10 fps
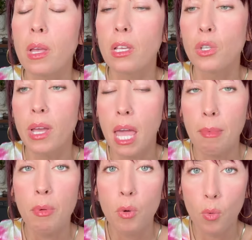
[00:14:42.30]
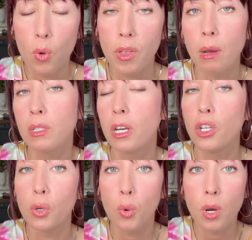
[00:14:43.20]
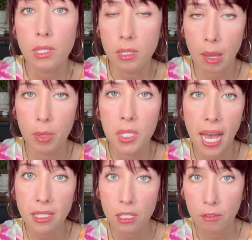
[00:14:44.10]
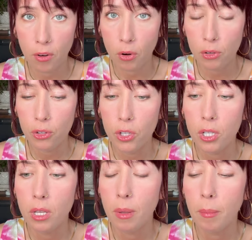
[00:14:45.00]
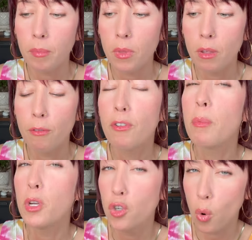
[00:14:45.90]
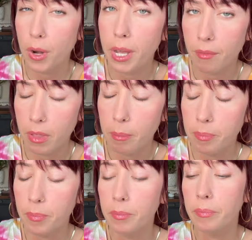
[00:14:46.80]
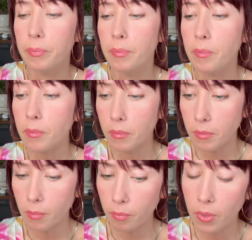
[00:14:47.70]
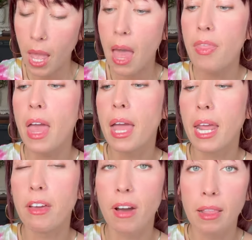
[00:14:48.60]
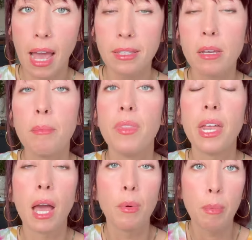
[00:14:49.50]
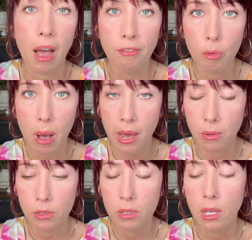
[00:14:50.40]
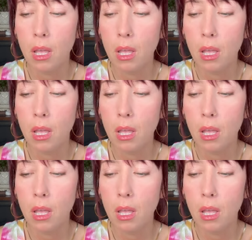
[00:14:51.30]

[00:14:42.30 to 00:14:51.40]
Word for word: so I came up with the rule that I was going to do sample sizes first for the majority of them. And then if I liked them, then I would buy full bottles.